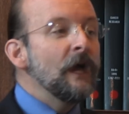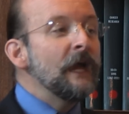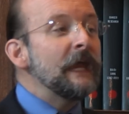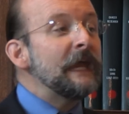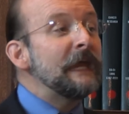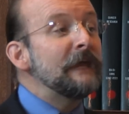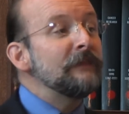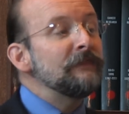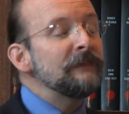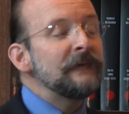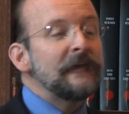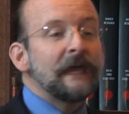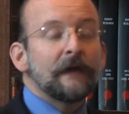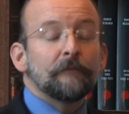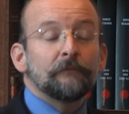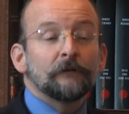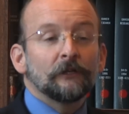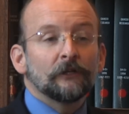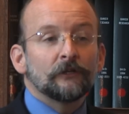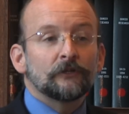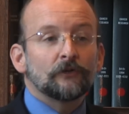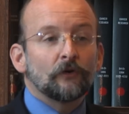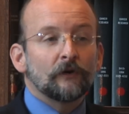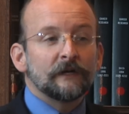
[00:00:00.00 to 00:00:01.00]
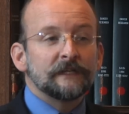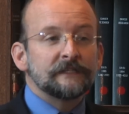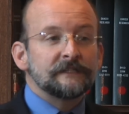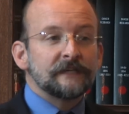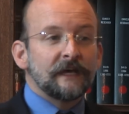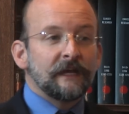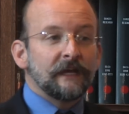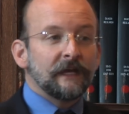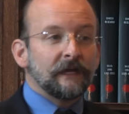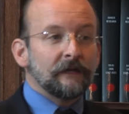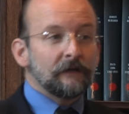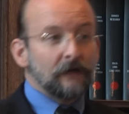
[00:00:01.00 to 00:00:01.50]
In the ambulatory
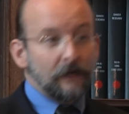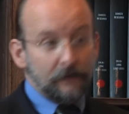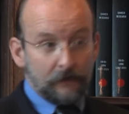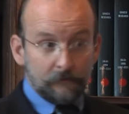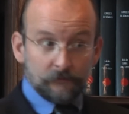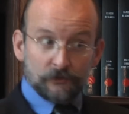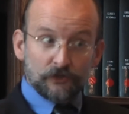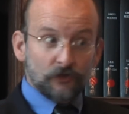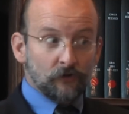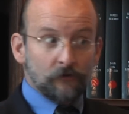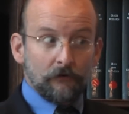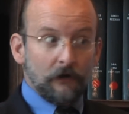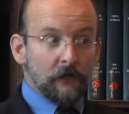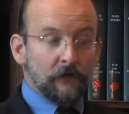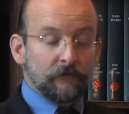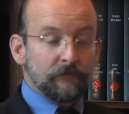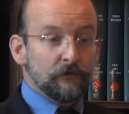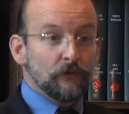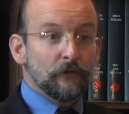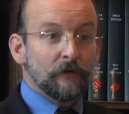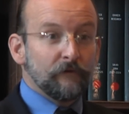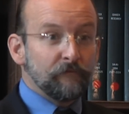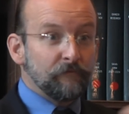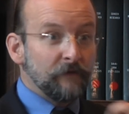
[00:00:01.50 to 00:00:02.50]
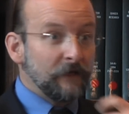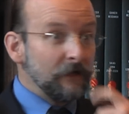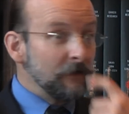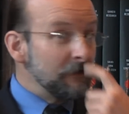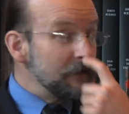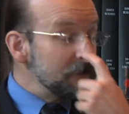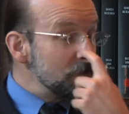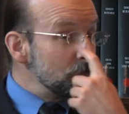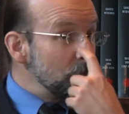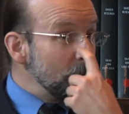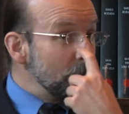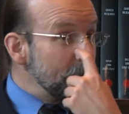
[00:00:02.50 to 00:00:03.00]
setting, and I'm sure all of you have figured
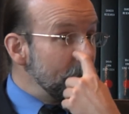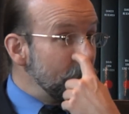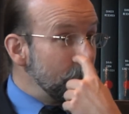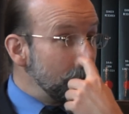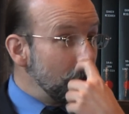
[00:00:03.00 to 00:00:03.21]
this one out